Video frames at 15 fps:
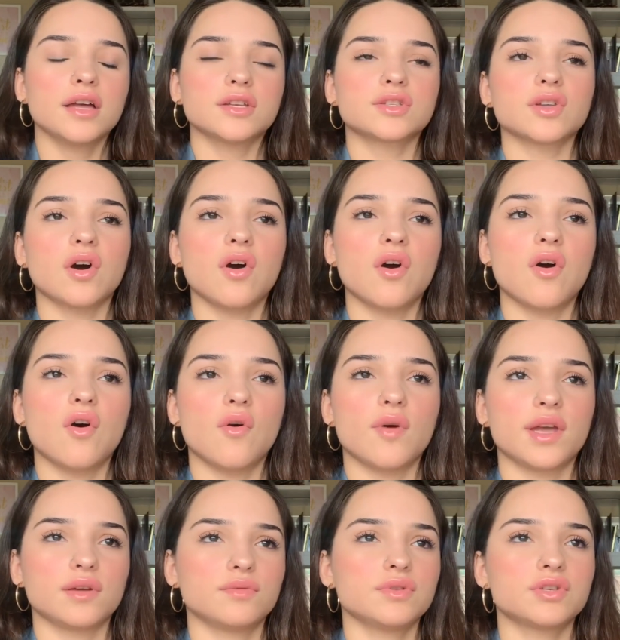So
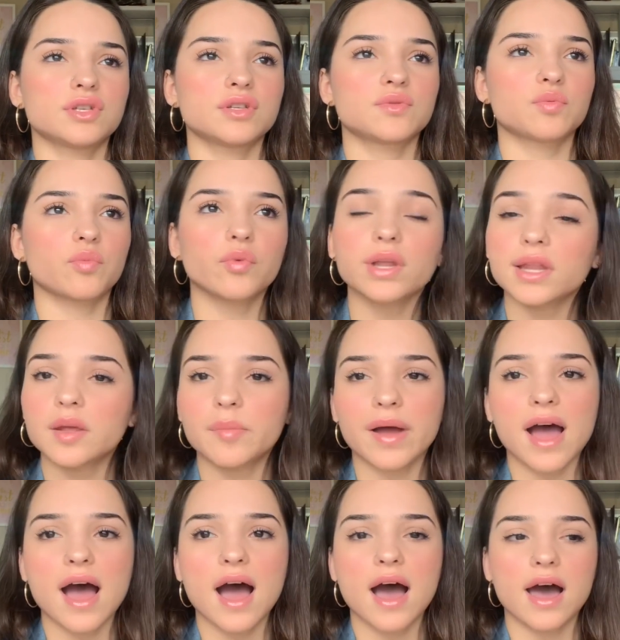it was just really
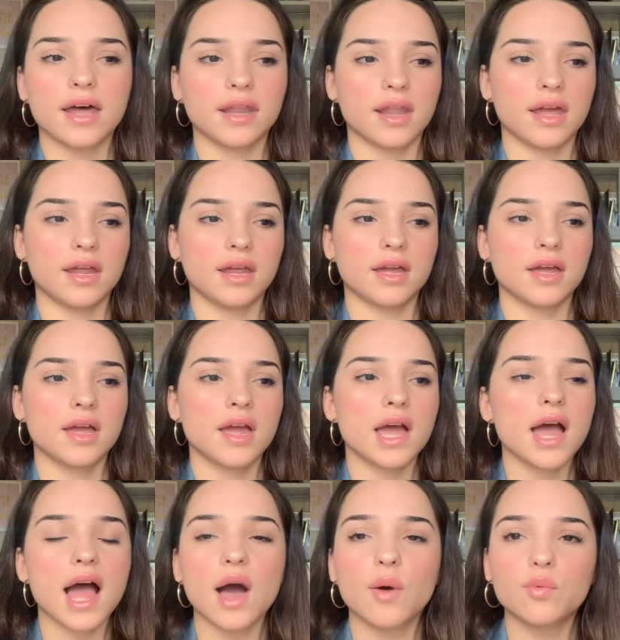bad. Like,
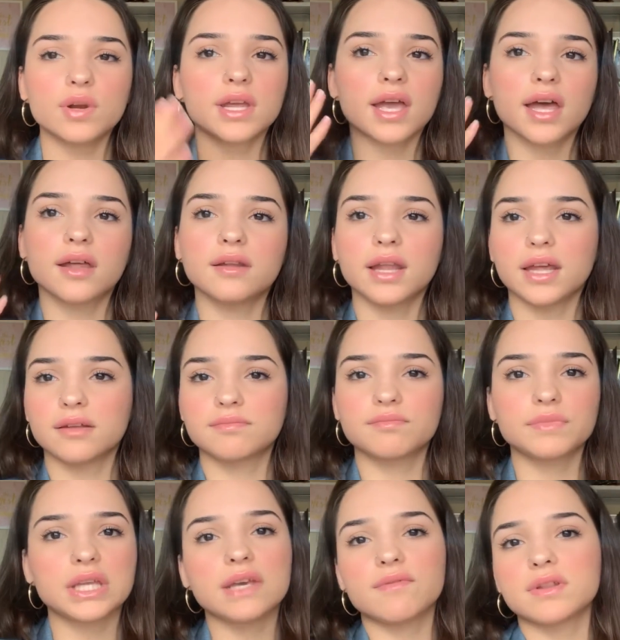I would get like
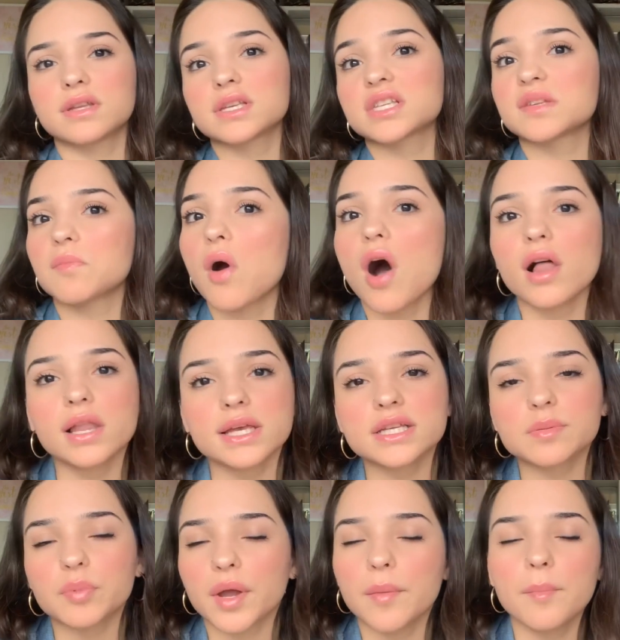even the
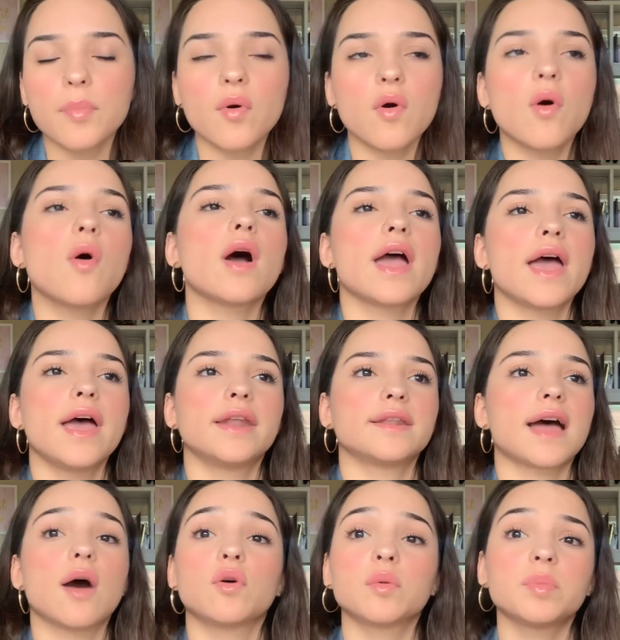smallest pimple and
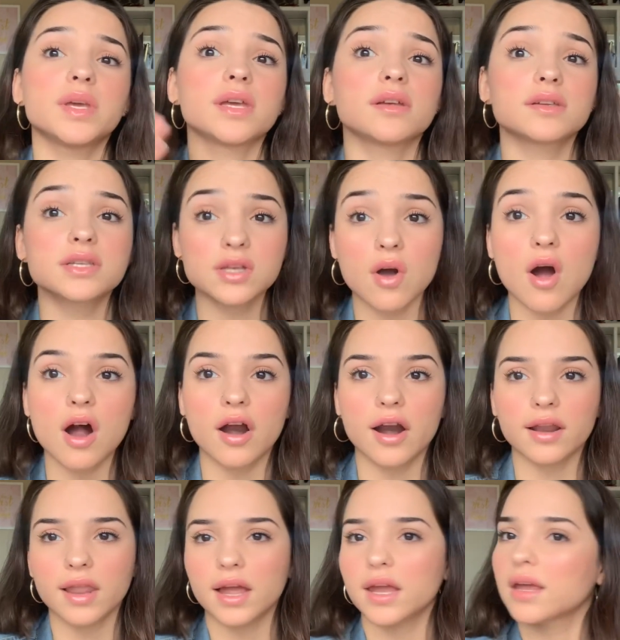that would be a
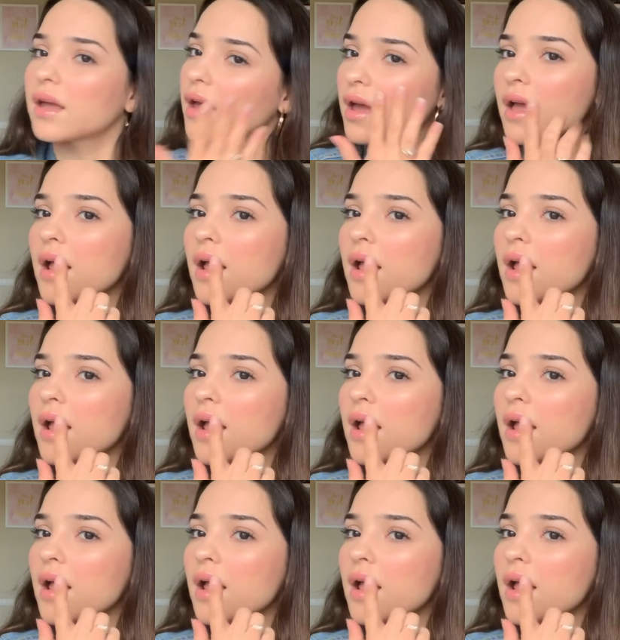scar. Like,